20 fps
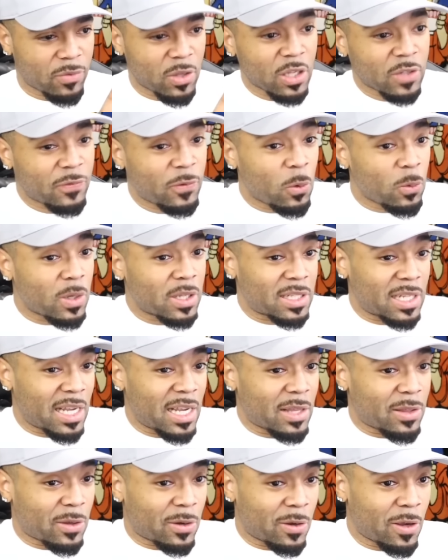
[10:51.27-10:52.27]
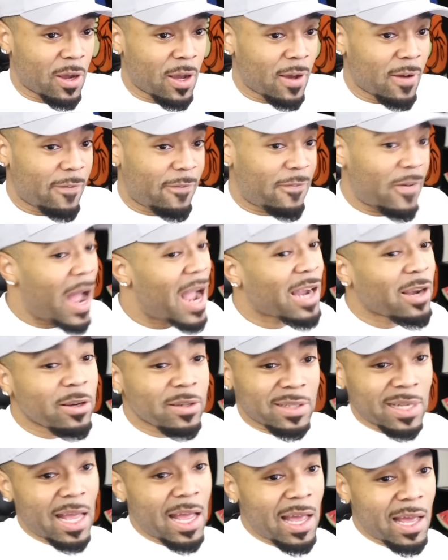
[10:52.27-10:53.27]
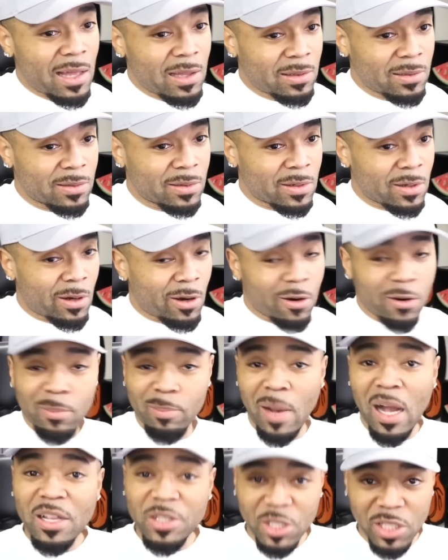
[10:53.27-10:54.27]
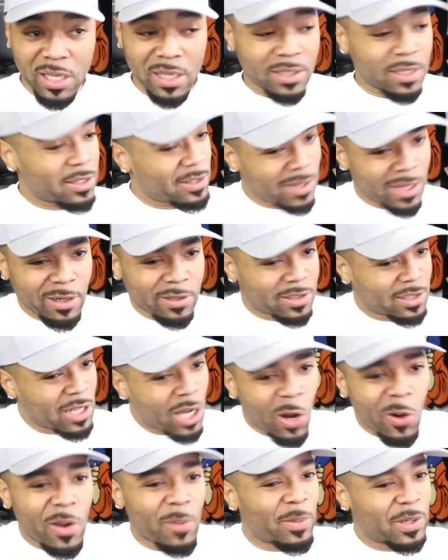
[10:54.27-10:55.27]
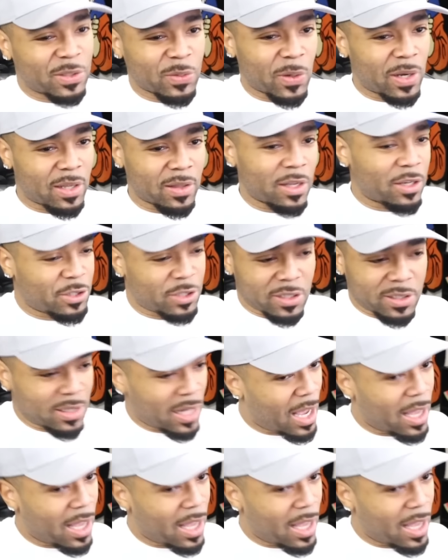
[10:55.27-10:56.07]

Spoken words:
This food is either fire as hell or butt cheeks. There's no in between. There's just